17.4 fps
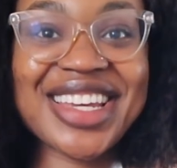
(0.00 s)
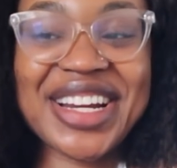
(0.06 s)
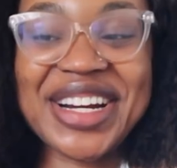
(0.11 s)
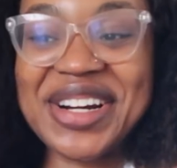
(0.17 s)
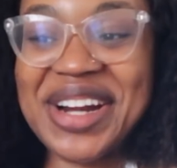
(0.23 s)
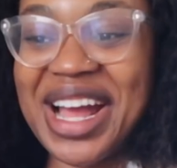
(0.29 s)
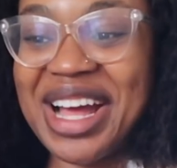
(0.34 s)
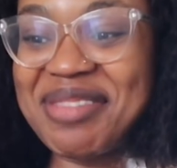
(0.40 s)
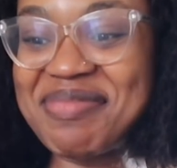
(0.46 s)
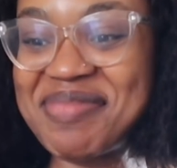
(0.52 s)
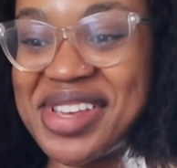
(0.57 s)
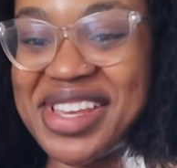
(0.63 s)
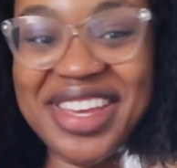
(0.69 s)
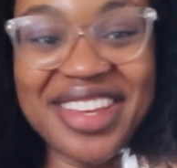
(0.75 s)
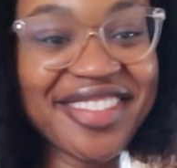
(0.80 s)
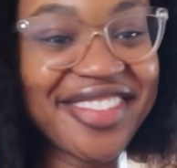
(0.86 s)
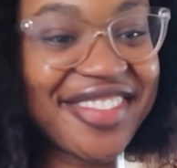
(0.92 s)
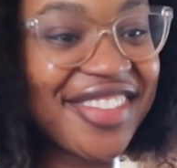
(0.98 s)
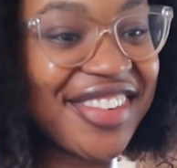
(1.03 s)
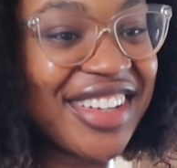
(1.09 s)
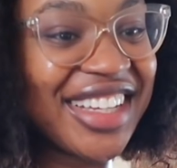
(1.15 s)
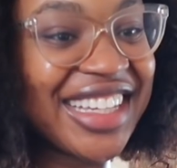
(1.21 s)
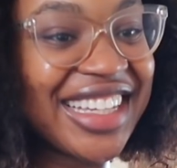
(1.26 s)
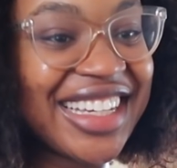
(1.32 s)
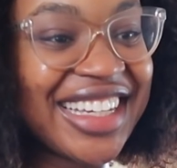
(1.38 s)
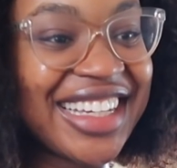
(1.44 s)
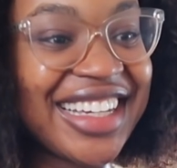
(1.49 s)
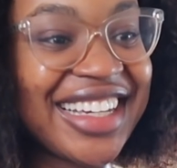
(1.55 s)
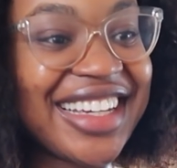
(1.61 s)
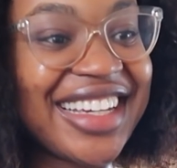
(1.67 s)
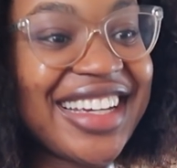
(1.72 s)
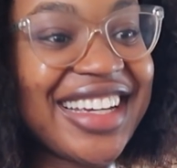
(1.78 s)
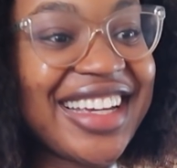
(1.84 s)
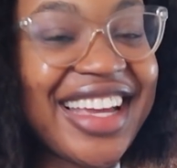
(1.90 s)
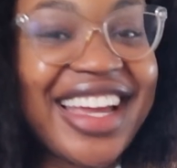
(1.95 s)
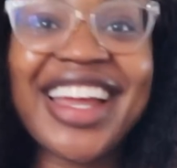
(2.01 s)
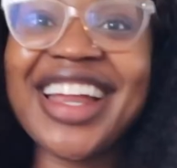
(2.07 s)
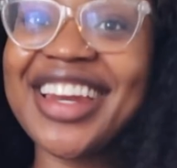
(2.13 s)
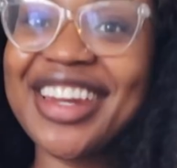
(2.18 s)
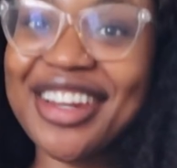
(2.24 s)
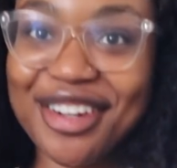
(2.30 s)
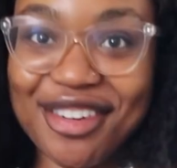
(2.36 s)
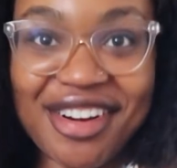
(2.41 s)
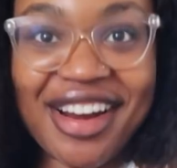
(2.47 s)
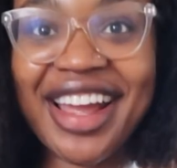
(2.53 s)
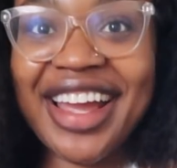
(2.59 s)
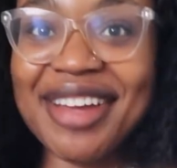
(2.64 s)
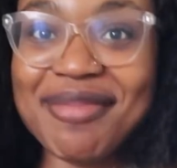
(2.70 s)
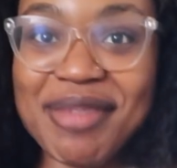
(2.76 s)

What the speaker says: ground beef, and a crying